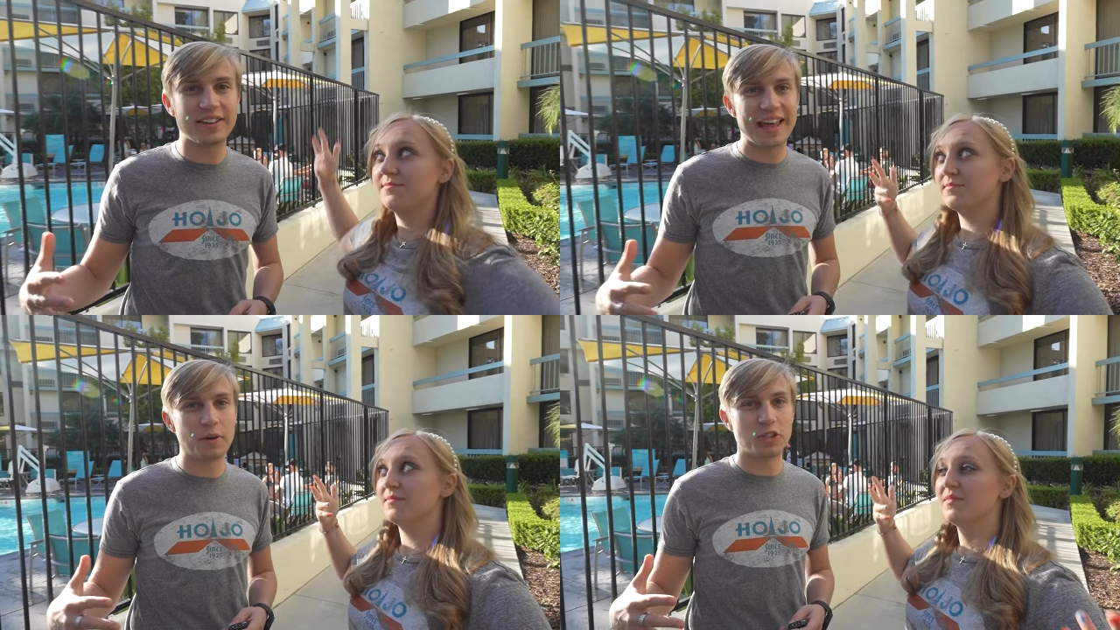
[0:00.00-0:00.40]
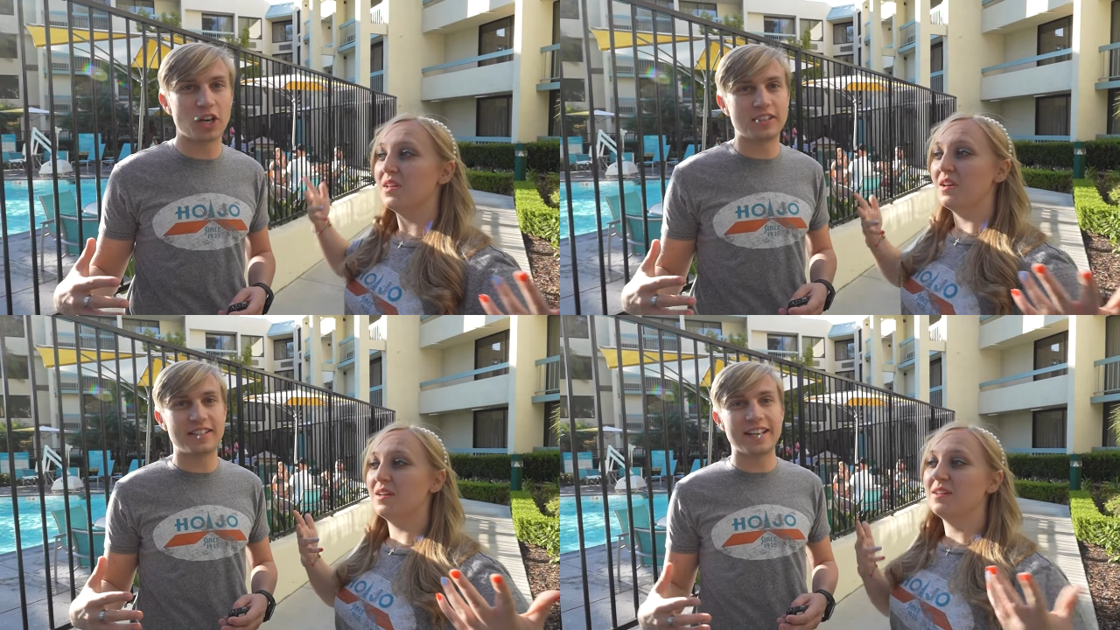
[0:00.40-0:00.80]
Speaker 1: here at Howard
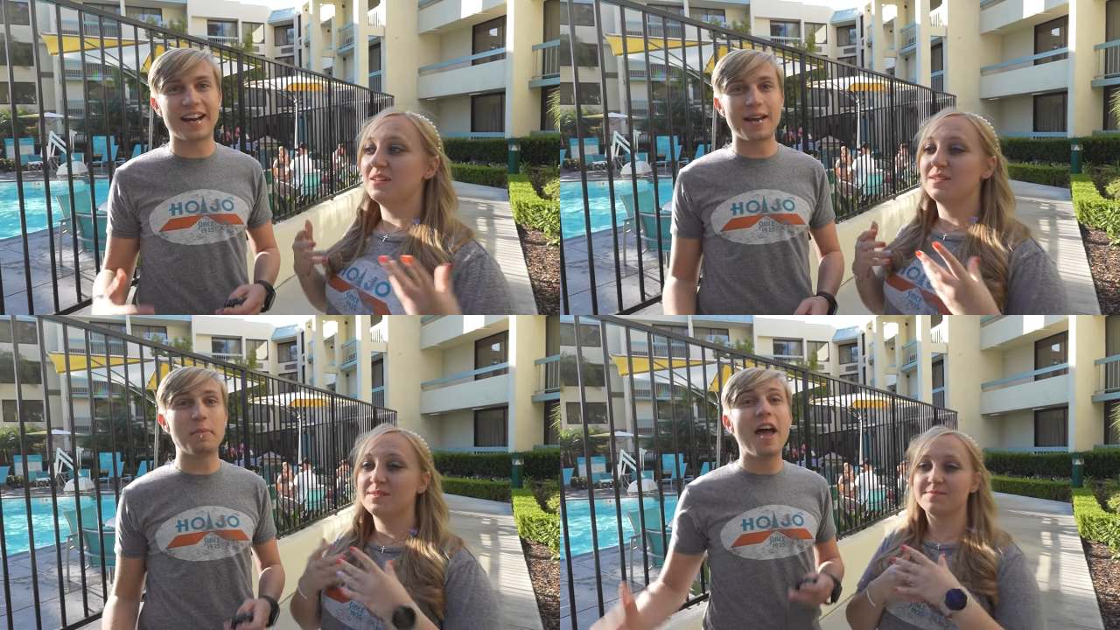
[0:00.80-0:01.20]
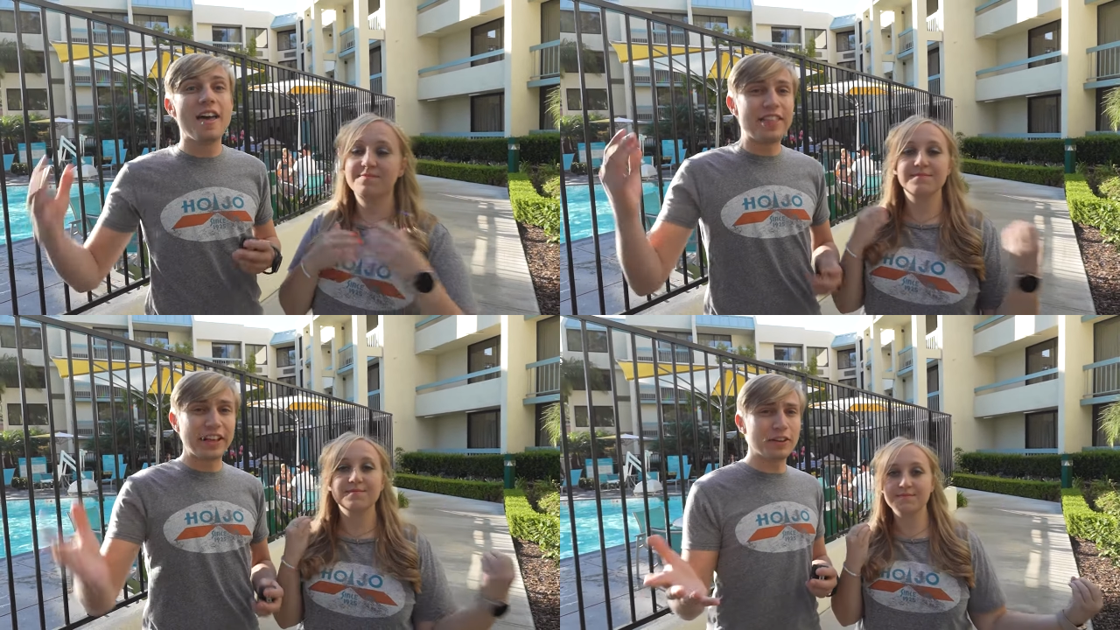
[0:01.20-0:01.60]
Johnsons Anaheim.
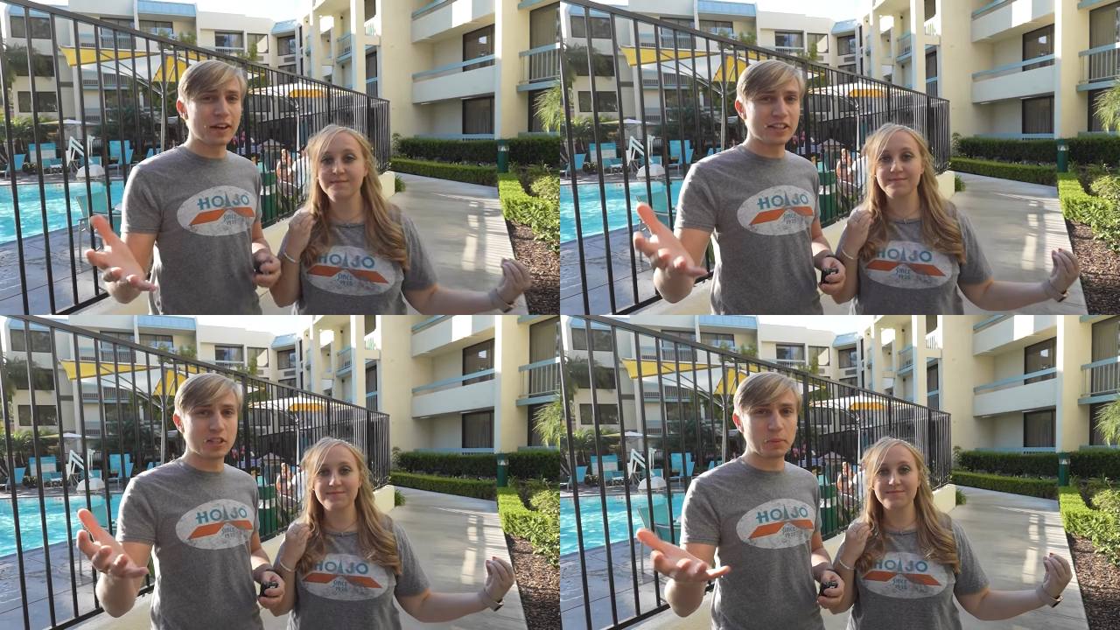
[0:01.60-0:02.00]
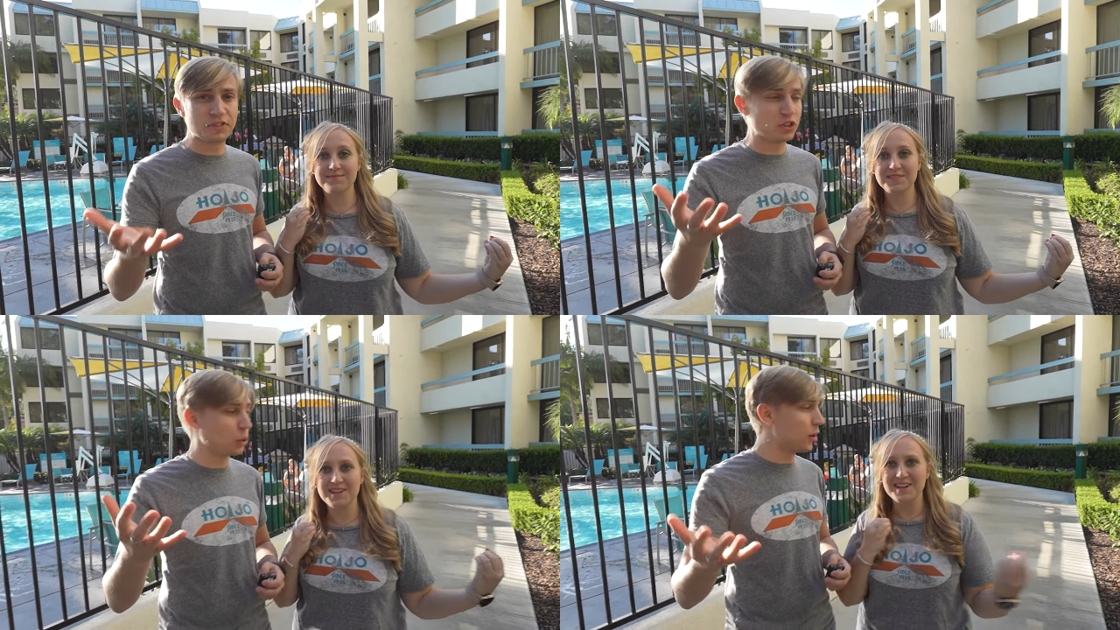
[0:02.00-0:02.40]
Thank you guys so much
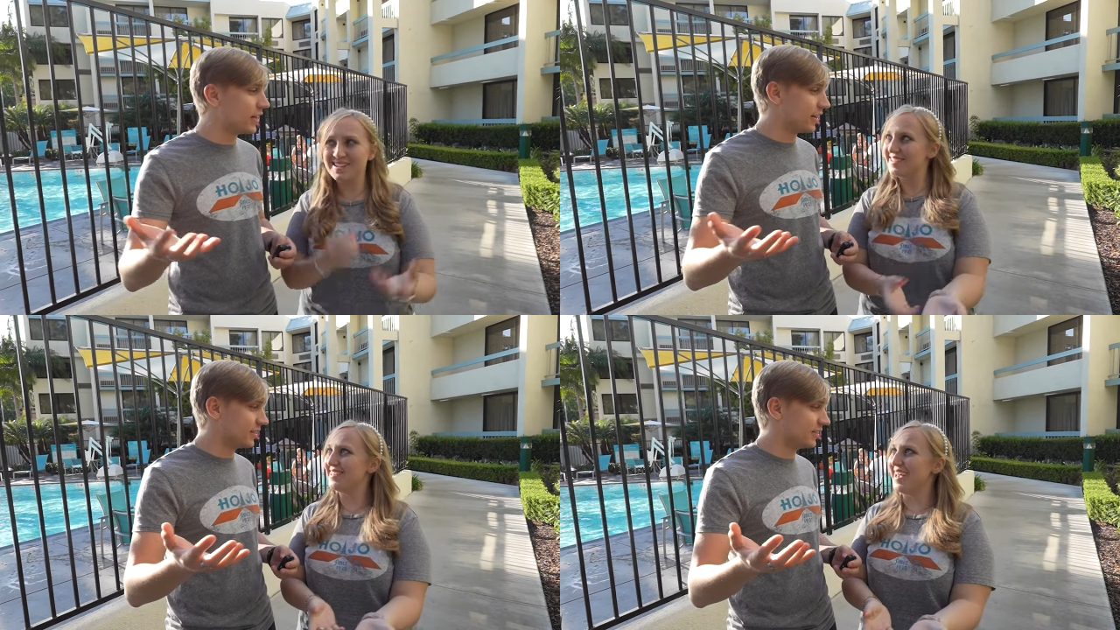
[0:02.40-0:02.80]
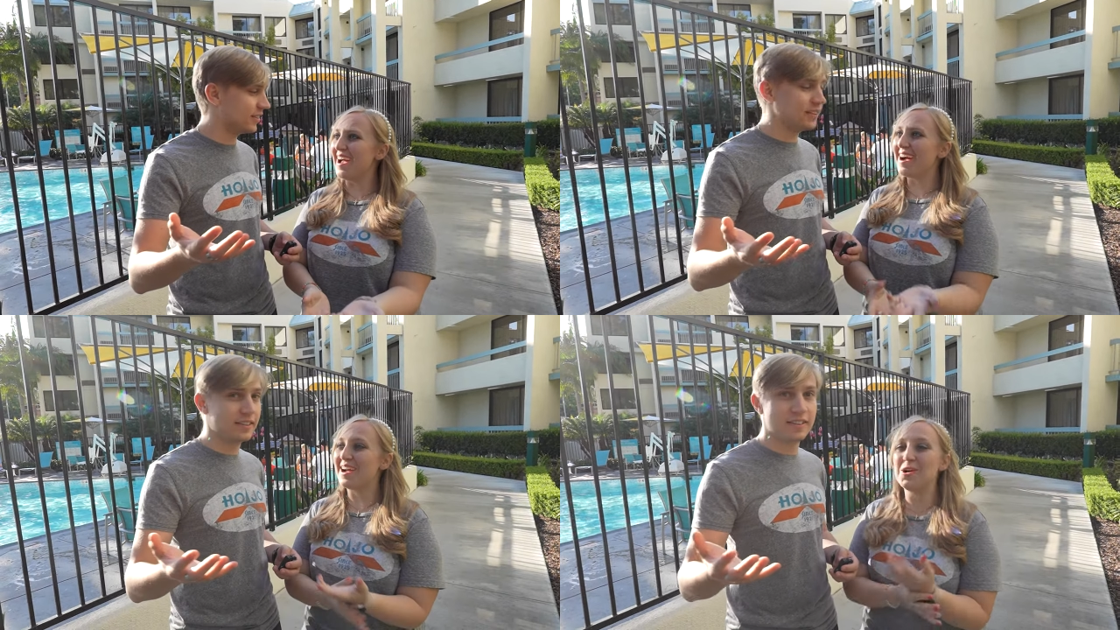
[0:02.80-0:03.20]
for joining us. Yeah,
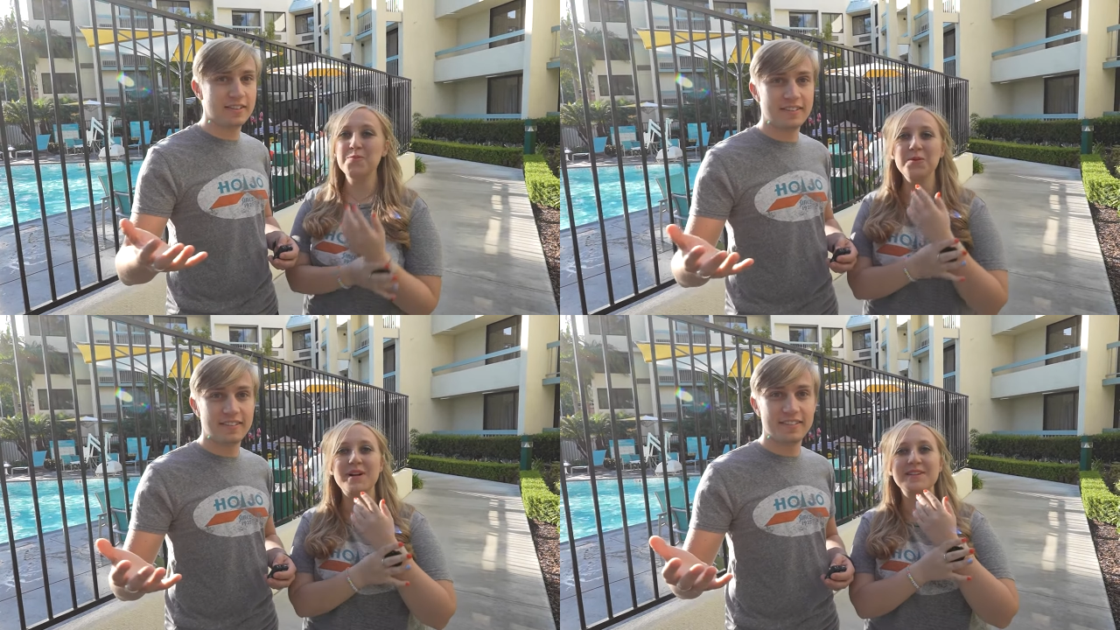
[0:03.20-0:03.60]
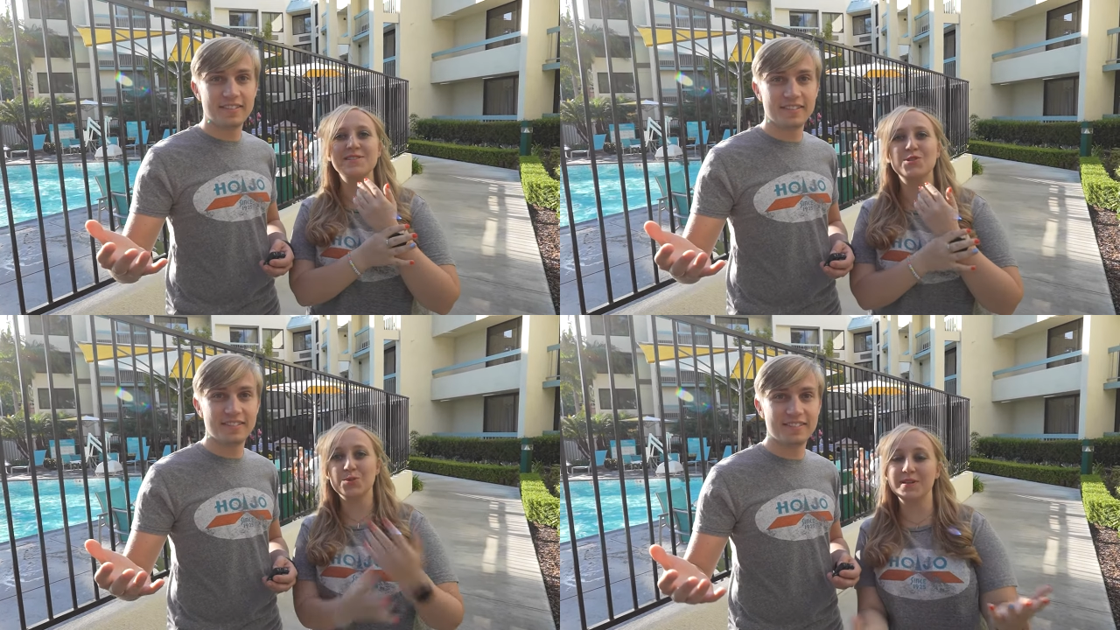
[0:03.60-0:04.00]
Speaker 2: I hope you guys
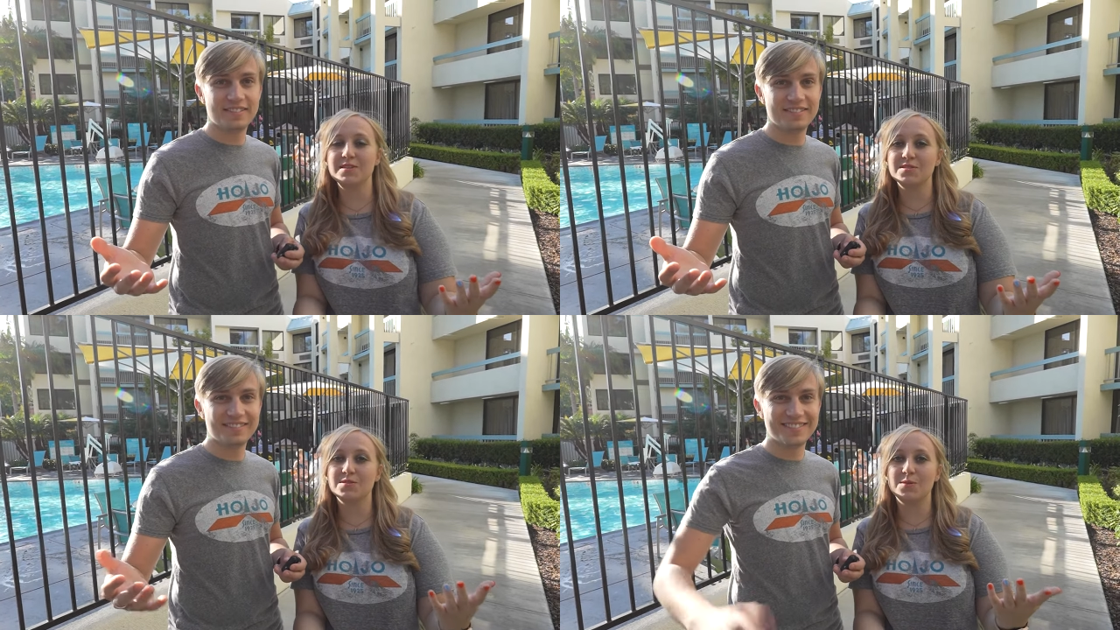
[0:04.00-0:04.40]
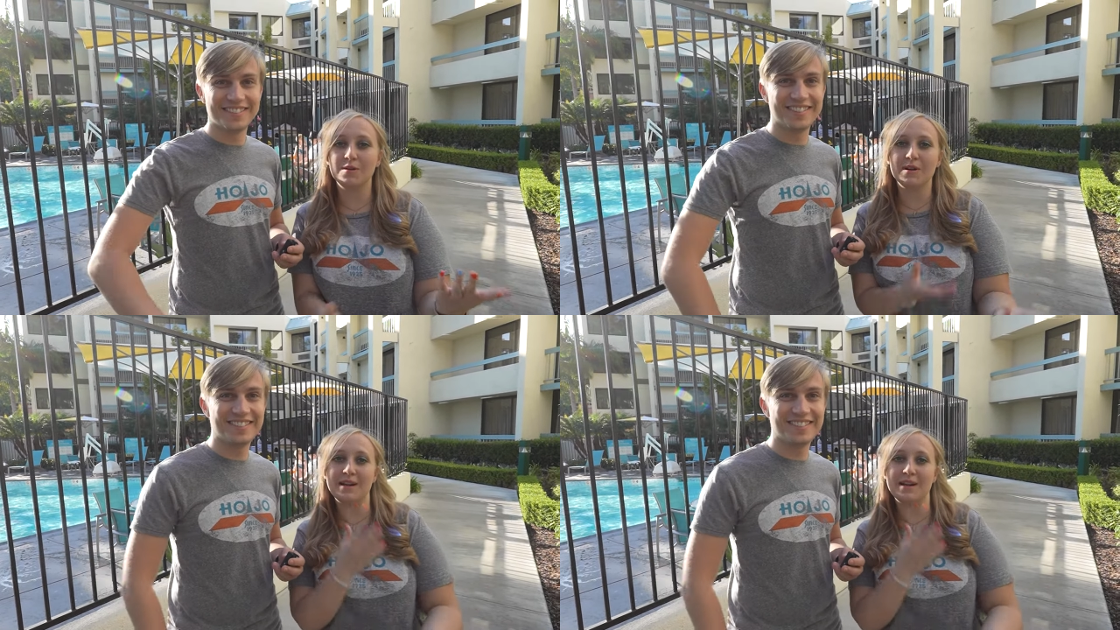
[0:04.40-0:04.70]
enjoyed this tour